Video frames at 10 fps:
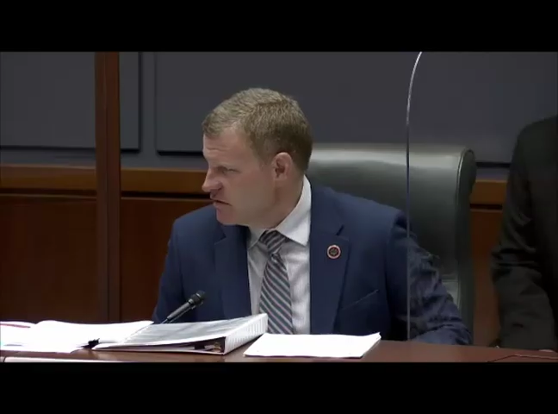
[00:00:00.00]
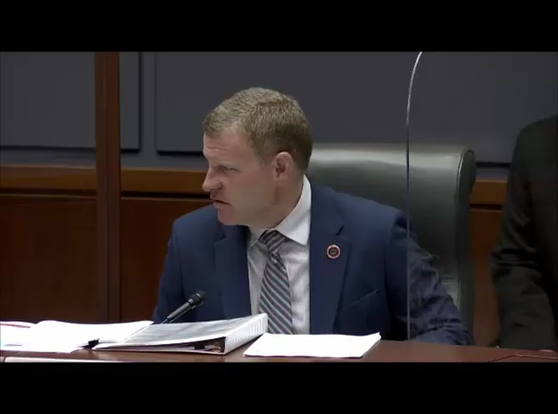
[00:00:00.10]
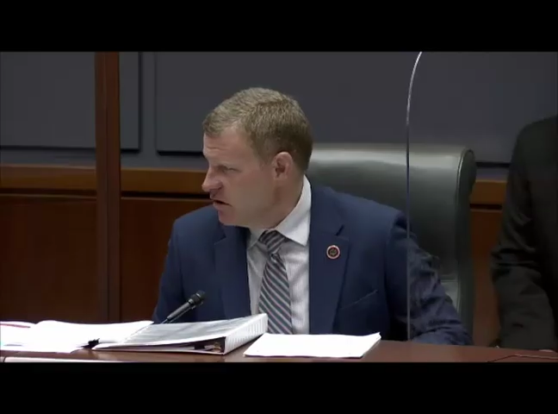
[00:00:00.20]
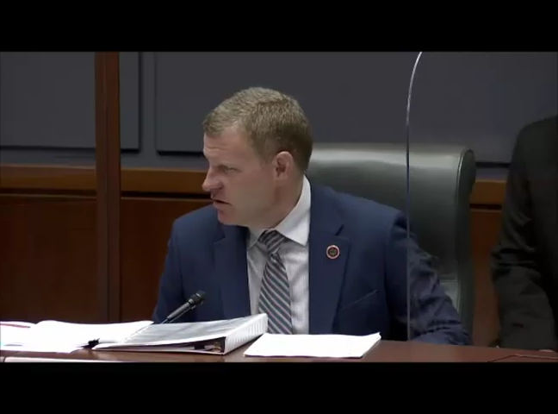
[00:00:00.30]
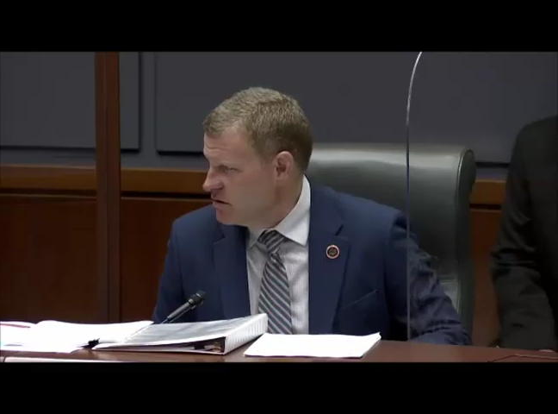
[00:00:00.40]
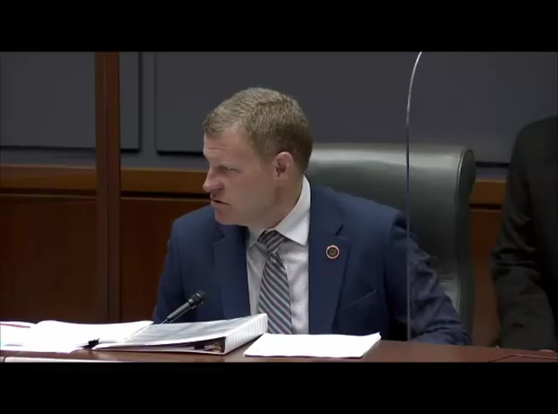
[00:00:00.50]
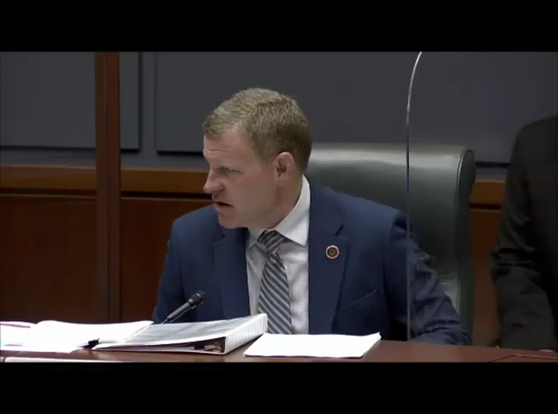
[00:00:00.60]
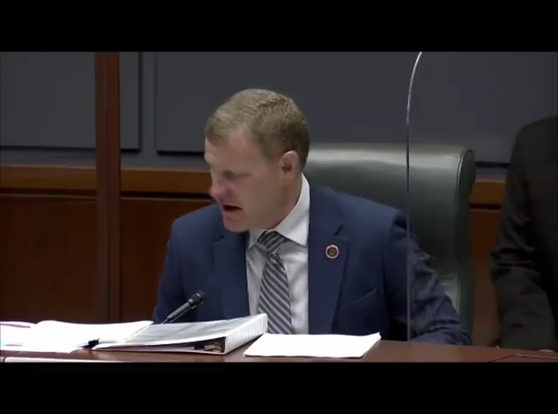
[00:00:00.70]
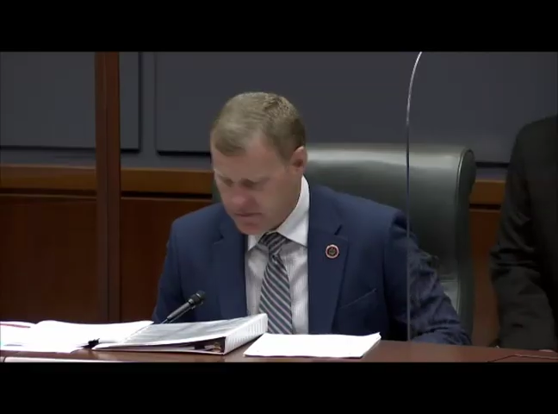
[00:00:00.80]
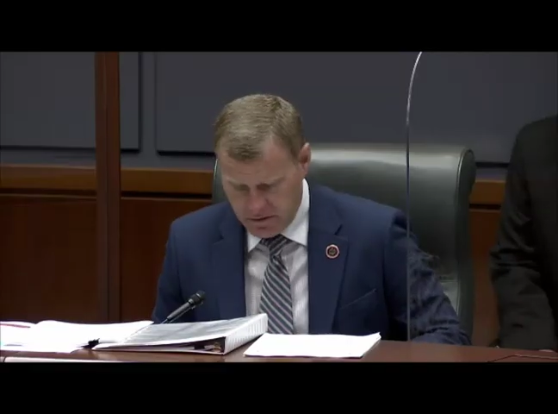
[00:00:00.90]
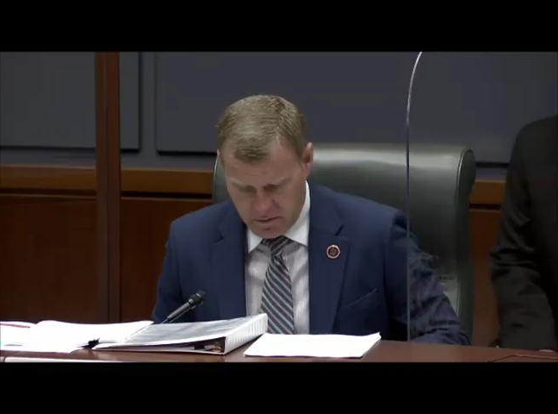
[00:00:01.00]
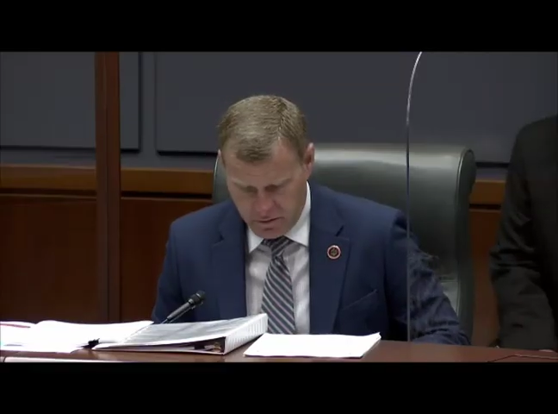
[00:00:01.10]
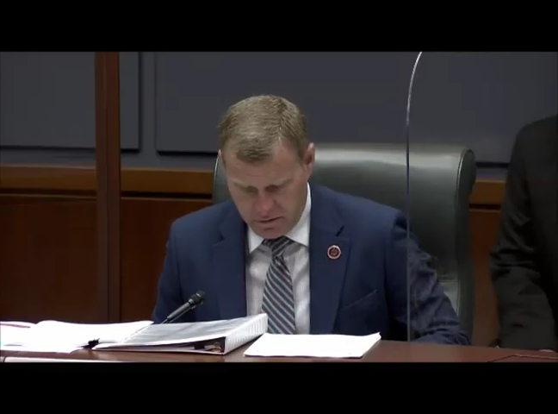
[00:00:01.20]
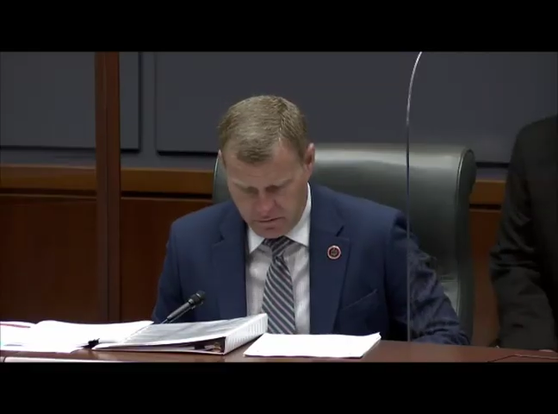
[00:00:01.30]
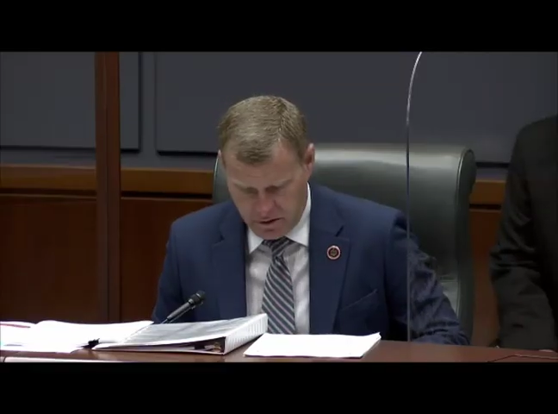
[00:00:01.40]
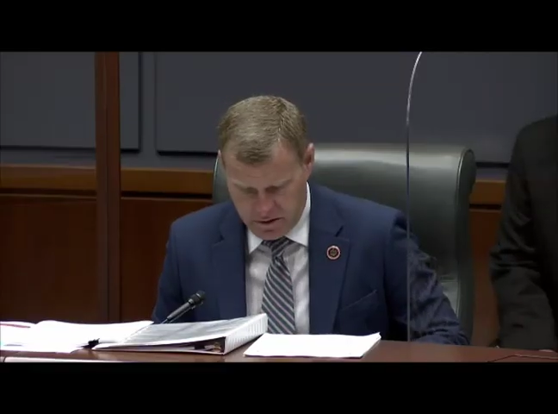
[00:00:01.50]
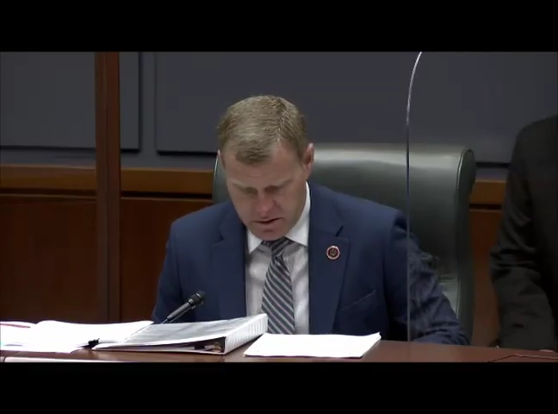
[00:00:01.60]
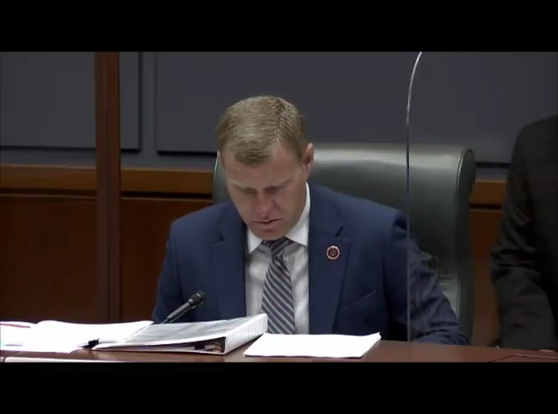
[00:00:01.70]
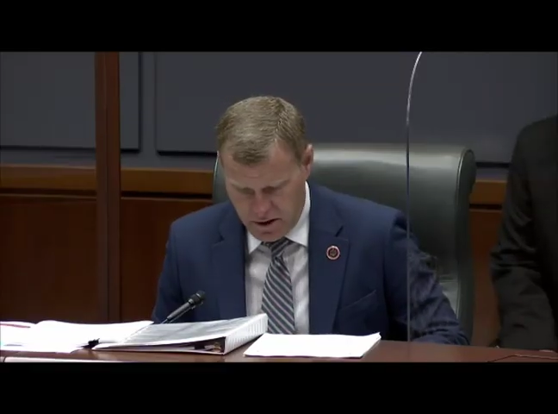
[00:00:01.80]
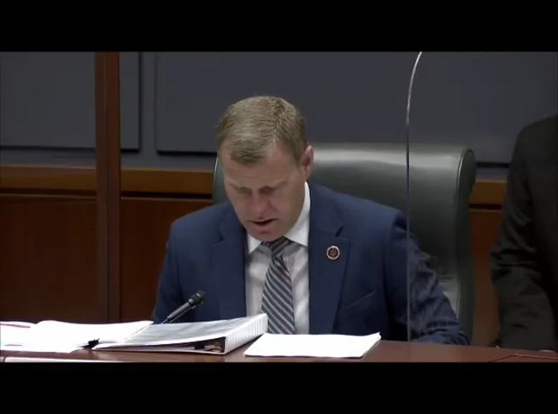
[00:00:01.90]
caught in traffic, but is on
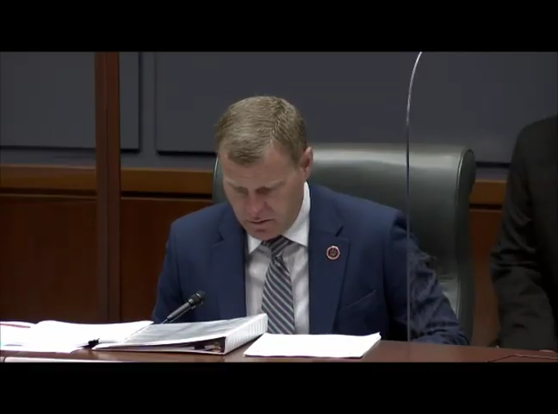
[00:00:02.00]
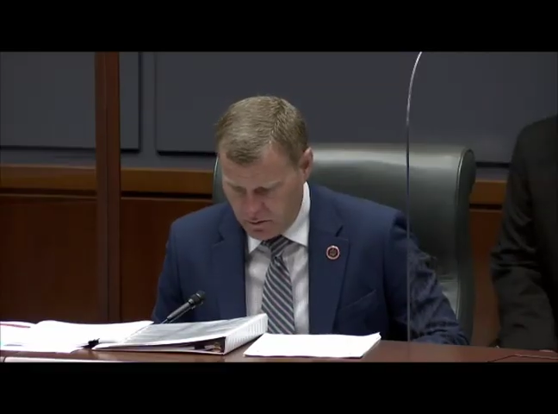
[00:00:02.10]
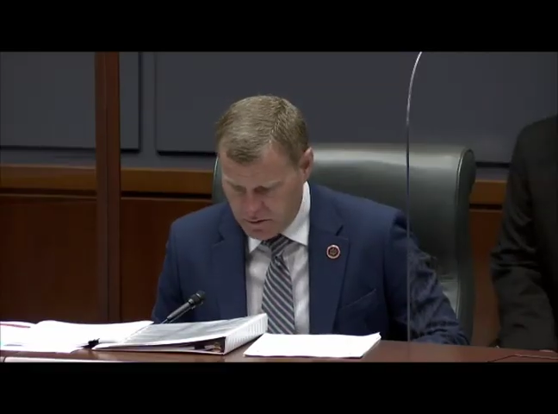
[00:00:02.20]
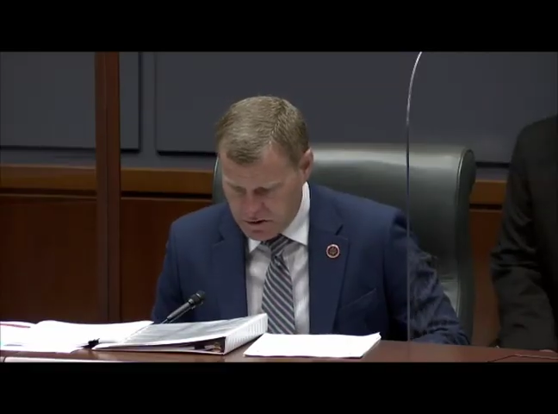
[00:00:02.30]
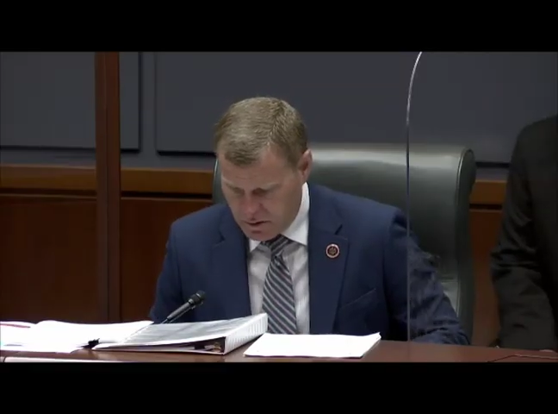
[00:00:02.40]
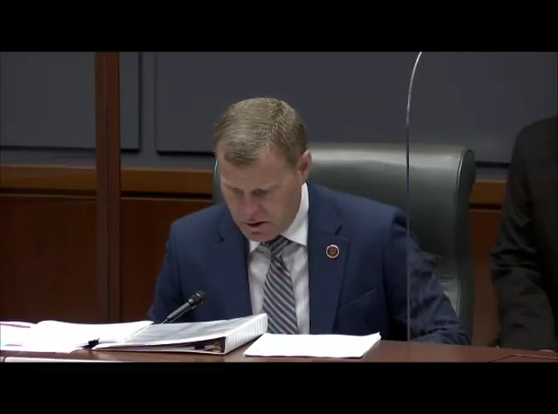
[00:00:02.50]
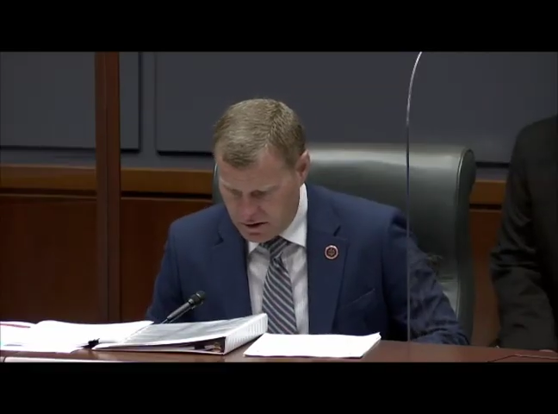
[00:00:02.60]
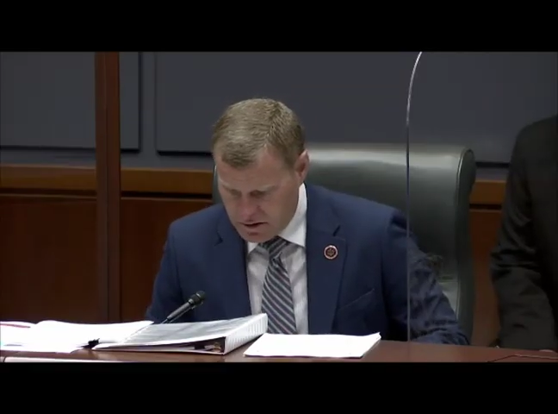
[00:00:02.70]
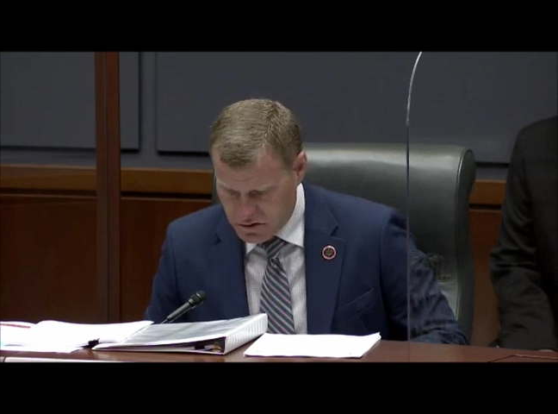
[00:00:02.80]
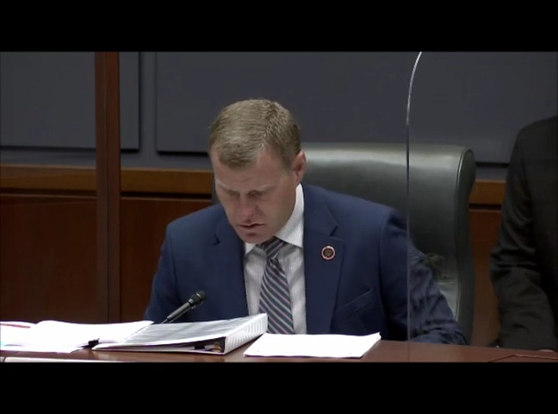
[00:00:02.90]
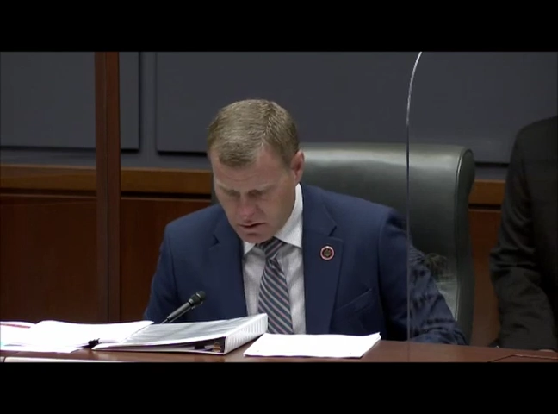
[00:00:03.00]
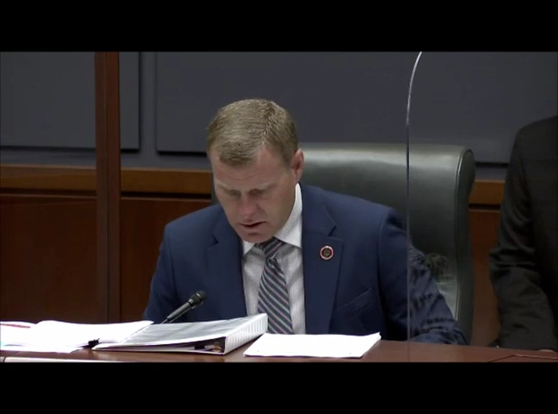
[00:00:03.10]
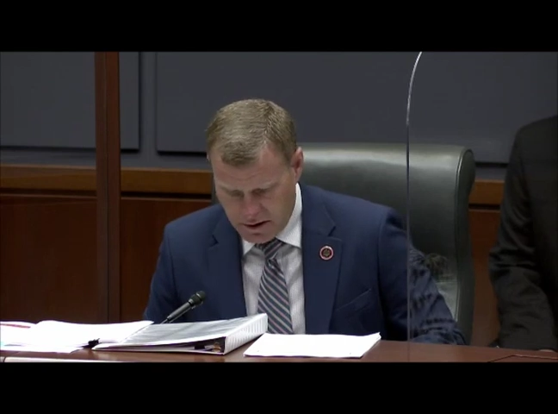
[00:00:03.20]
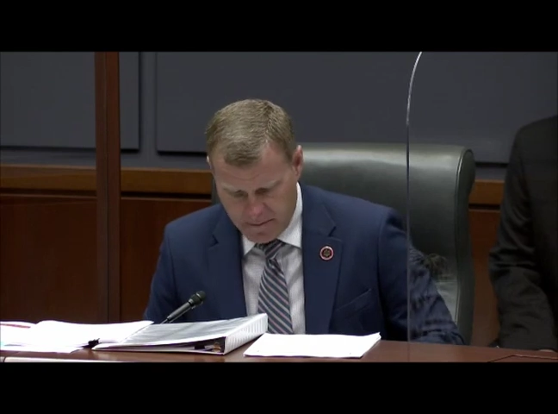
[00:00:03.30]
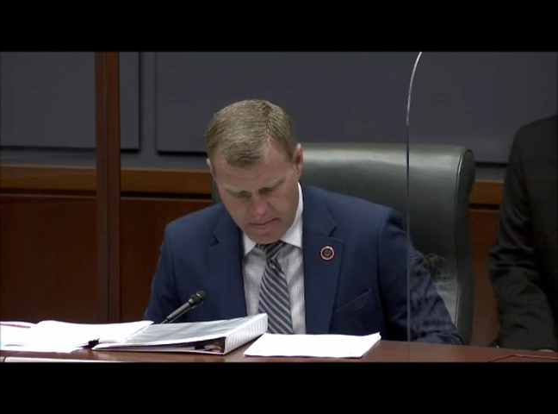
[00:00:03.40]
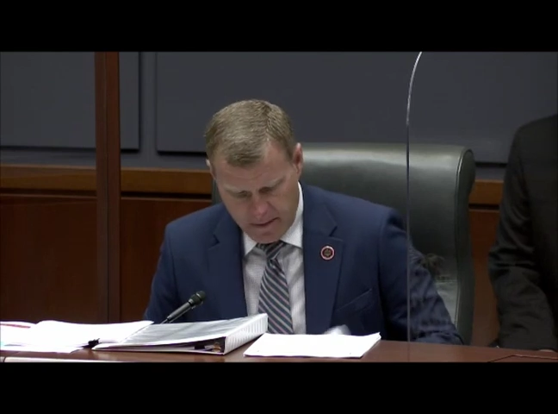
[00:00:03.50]
his way and will be joining us shortly.